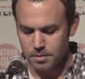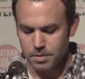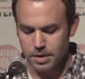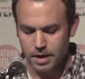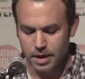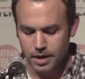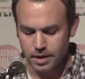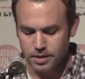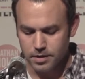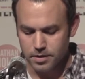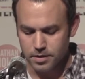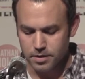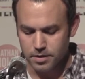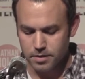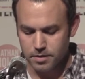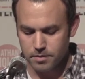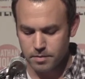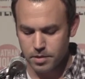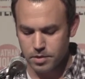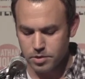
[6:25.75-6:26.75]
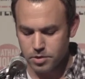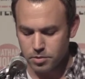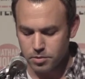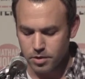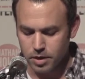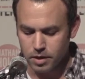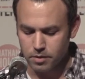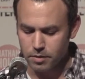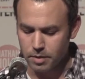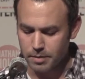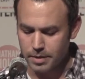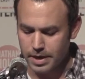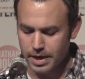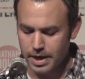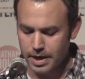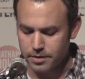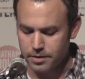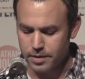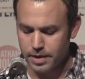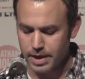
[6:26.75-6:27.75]
Behind her, two young women
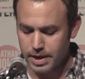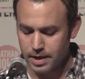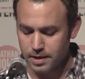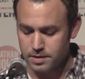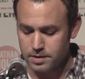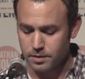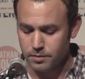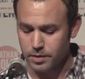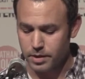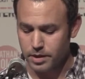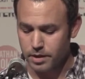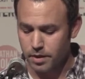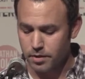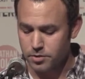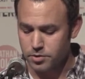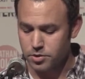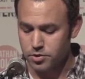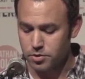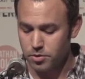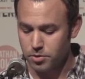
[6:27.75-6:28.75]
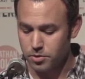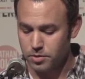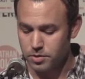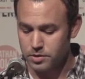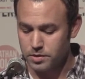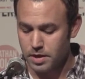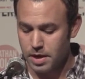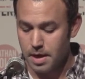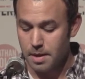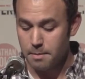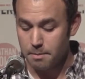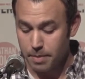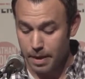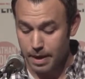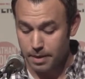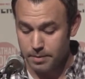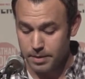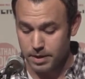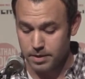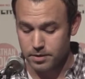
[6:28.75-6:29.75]
had their hands on one another's shoulders,
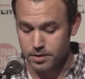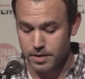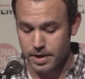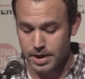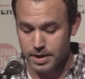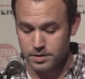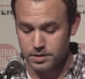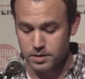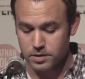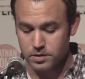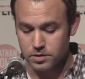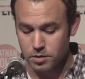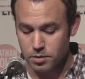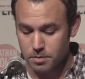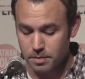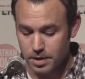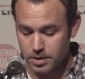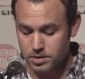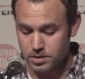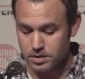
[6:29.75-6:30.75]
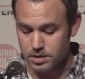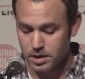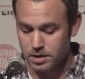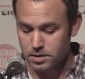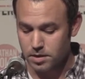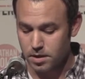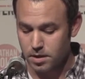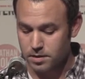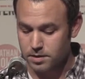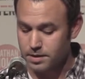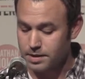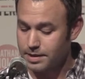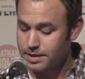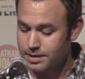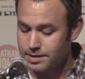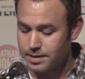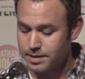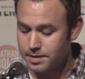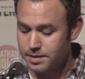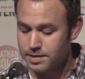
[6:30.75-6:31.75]
bobbing their heads so much as they talked that
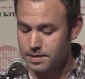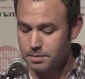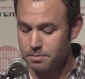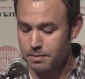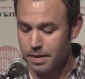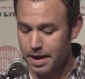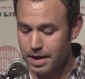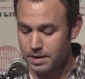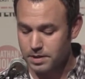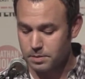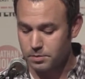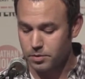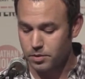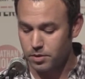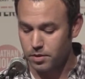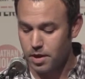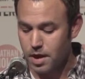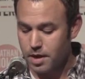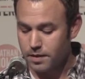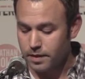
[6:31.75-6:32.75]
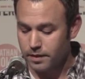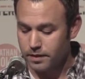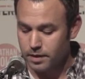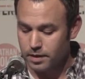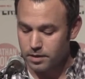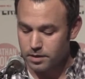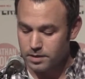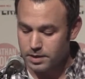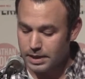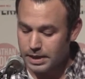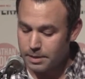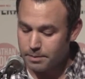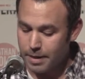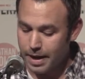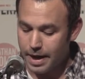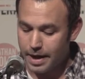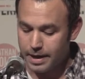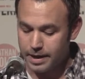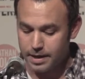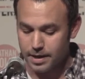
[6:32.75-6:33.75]
it didn't seem possible that they could keep
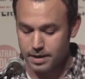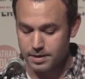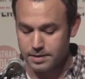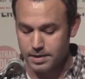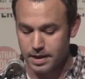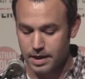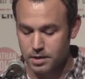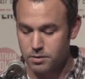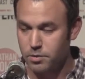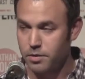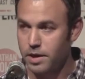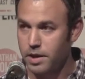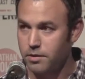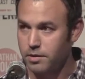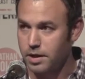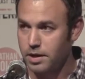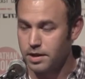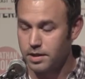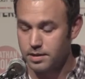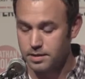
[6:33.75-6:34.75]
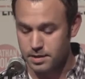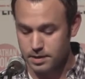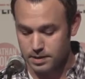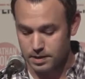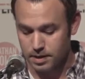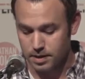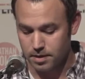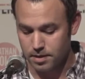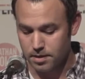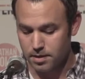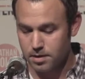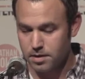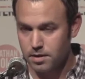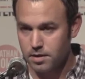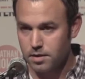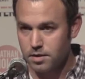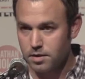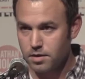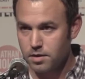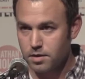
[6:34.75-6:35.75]
eye contact without getting dizzy.
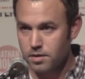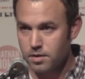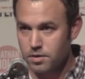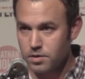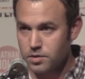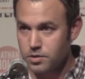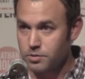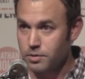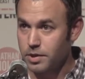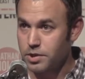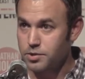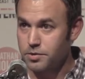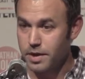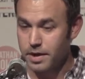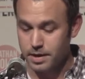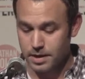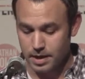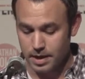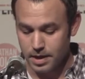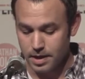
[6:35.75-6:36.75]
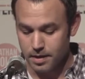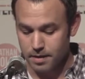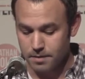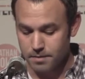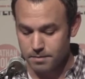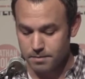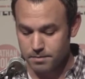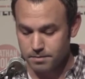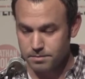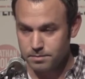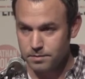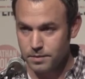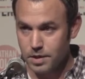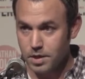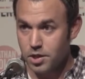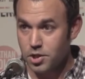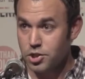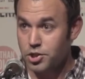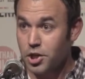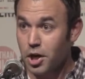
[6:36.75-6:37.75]
So I tried again.
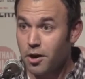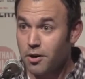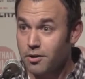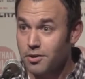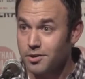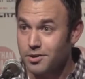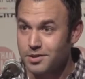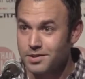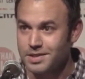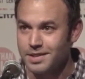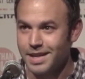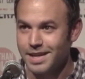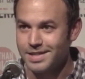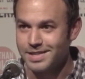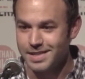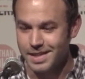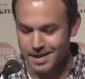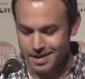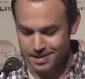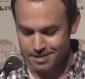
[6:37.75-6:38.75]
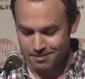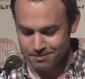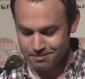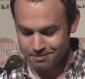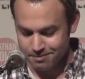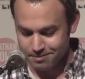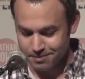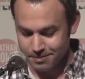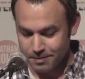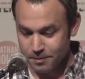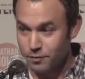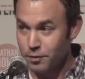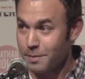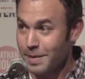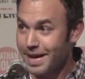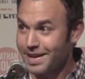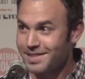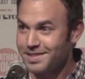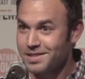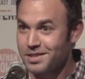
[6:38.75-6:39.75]
"Charles," I said, "from
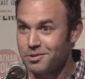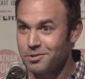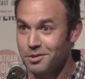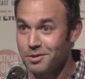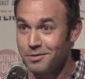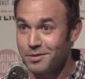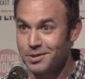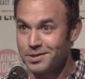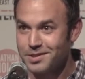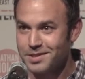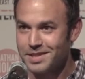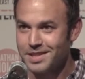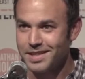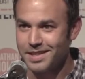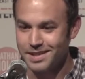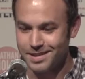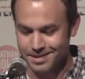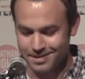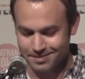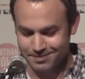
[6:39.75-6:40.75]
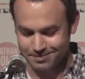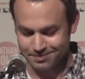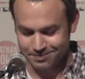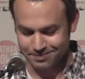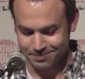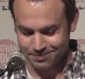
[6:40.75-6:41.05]
Edison University."